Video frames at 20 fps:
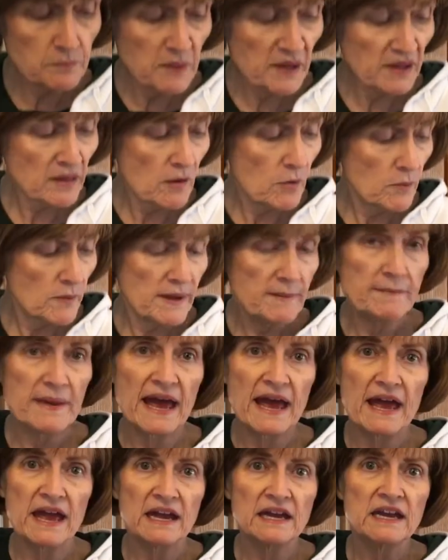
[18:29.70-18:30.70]
pillow we
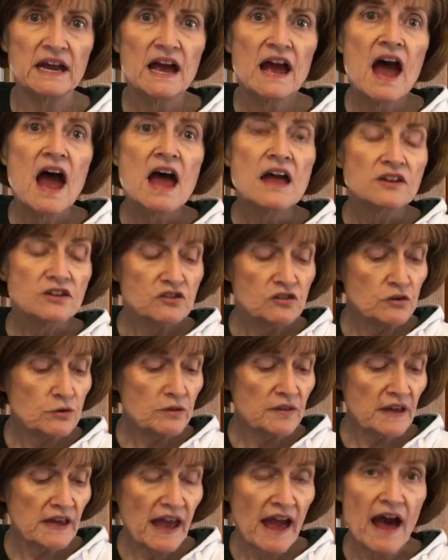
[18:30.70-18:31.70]
made to
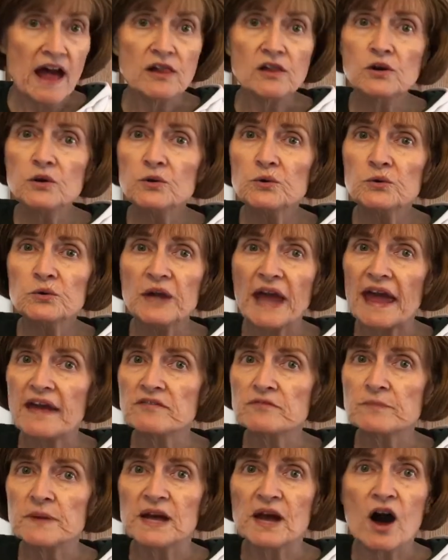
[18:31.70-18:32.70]
the gal who
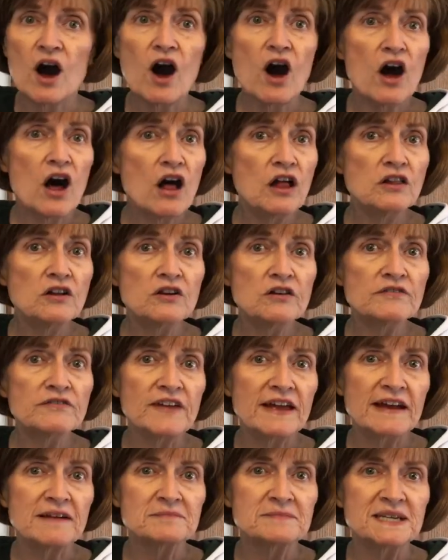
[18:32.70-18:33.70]
gave me all her
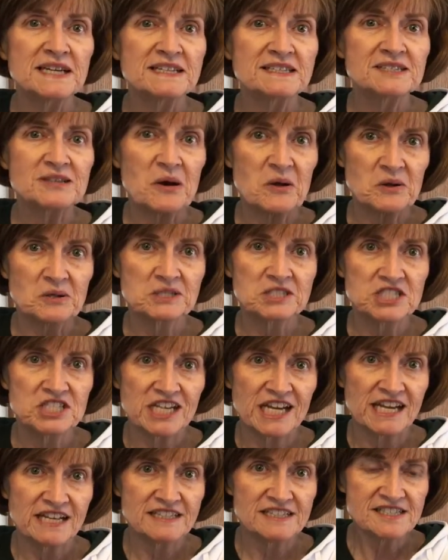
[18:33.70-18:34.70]
family's old
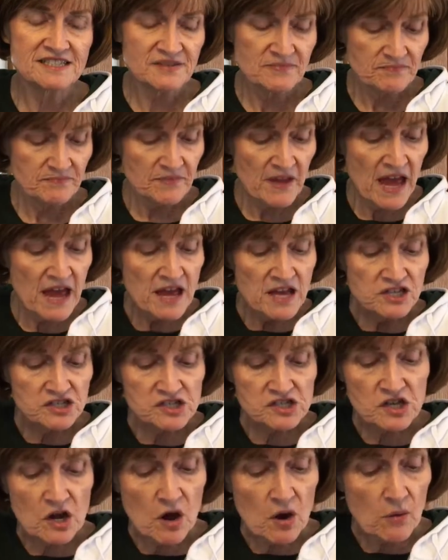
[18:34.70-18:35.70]
jeans.
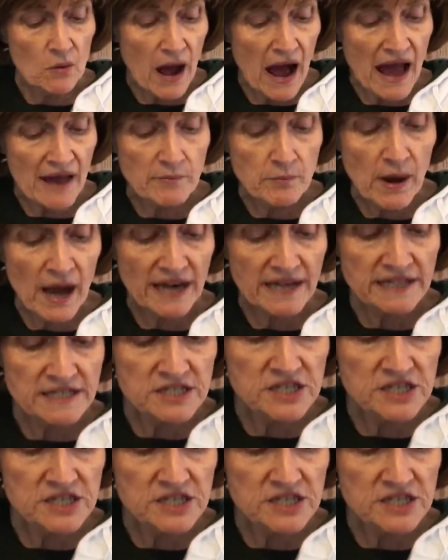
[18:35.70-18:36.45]
So I wanted